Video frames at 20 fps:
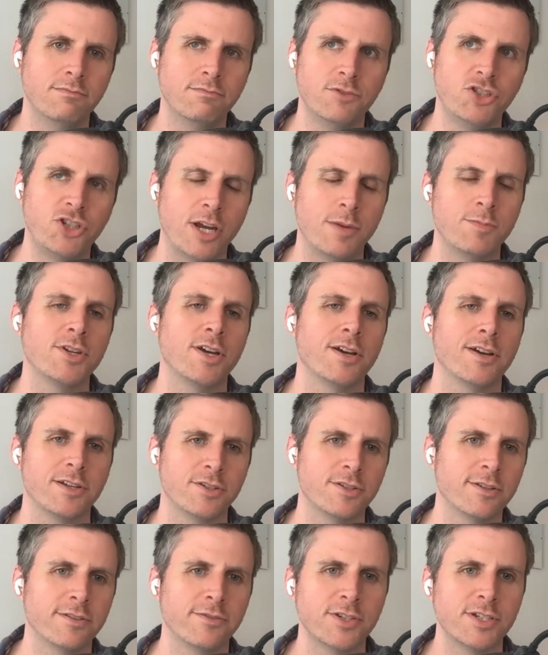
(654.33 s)
Jamsocket
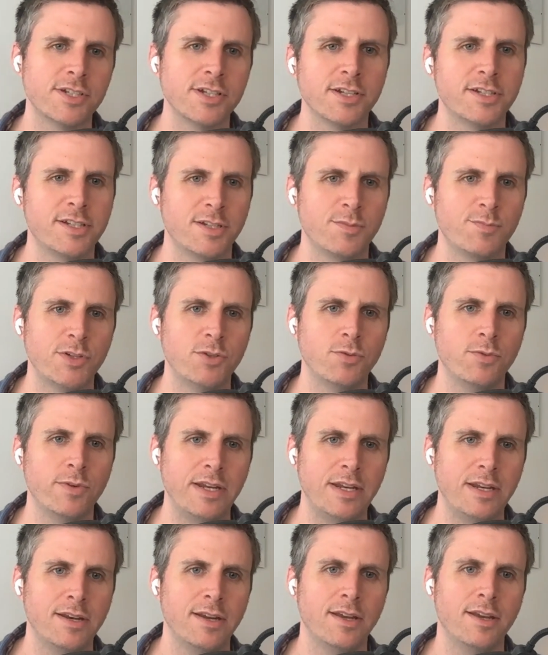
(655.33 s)
server still sits
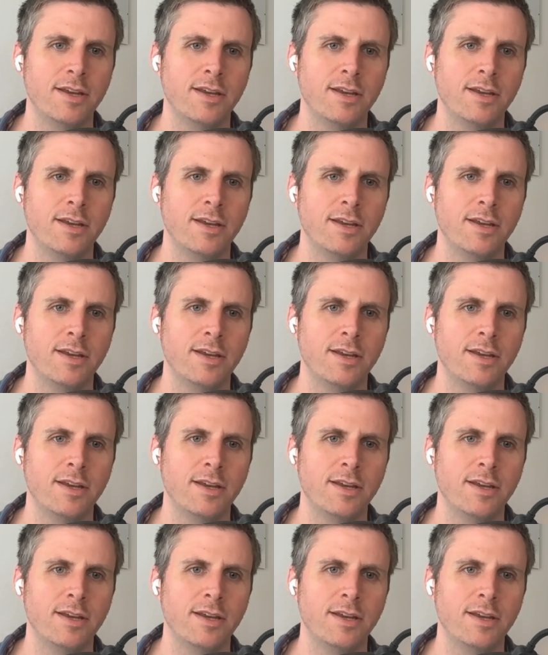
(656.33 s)
between